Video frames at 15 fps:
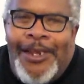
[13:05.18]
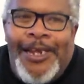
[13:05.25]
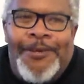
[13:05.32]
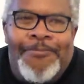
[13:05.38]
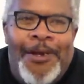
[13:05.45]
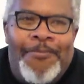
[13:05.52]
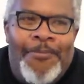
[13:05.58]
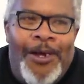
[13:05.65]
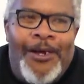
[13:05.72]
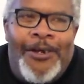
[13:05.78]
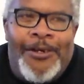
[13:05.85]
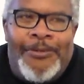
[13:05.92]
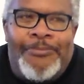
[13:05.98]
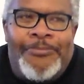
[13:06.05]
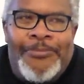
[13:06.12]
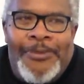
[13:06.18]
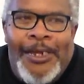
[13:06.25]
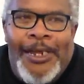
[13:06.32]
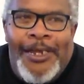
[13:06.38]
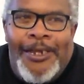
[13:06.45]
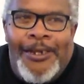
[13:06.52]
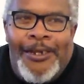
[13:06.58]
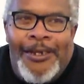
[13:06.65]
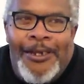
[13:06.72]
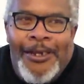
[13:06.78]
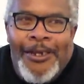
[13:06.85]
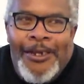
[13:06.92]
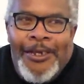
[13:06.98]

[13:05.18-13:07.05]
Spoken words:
I'm like my mom. And,